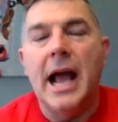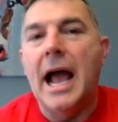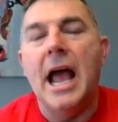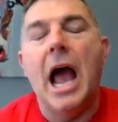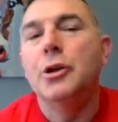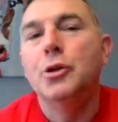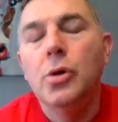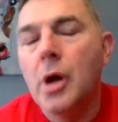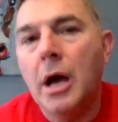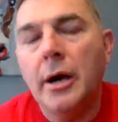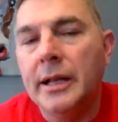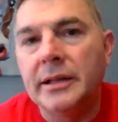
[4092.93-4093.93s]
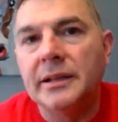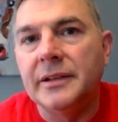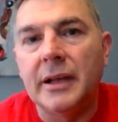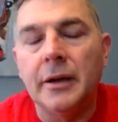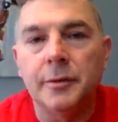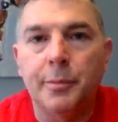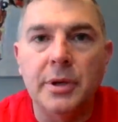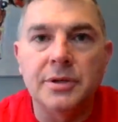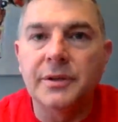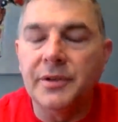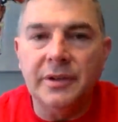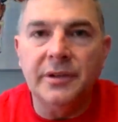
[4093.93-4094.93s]
I, do not like these sales
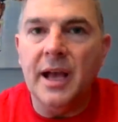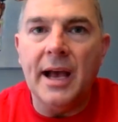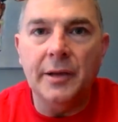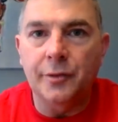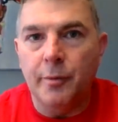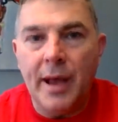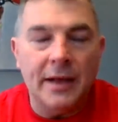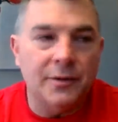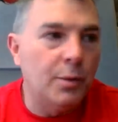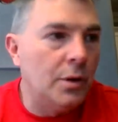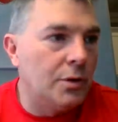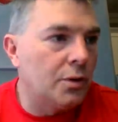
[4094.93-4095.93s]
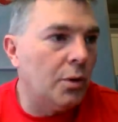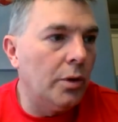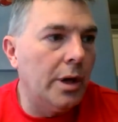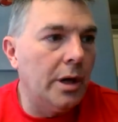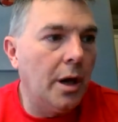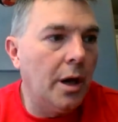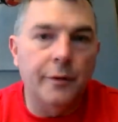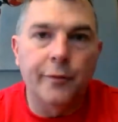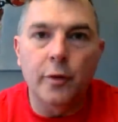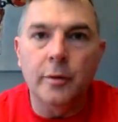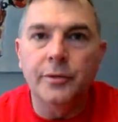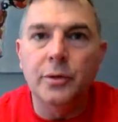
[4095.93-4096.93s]
pitches these guys from Mass Mutual and other
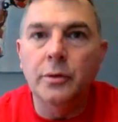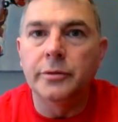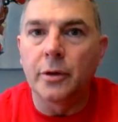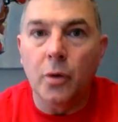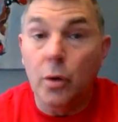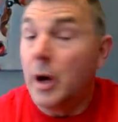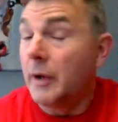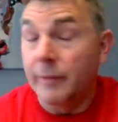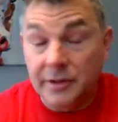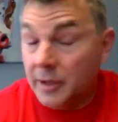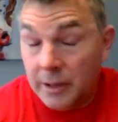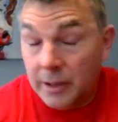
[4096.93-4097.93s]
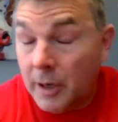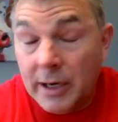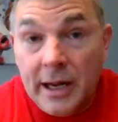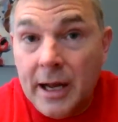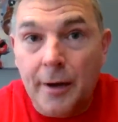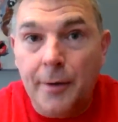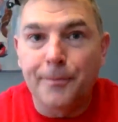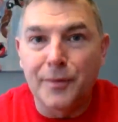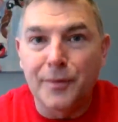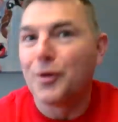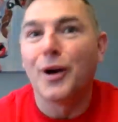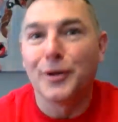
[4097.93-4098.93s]
firms use on whole life. I'll tell you that right now.
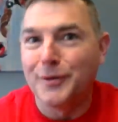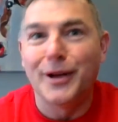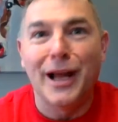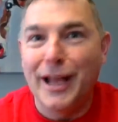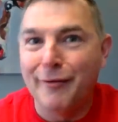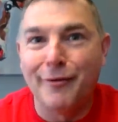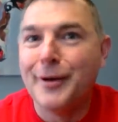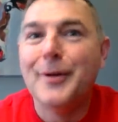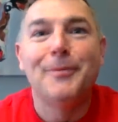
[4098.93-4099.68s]
Trust me, and I have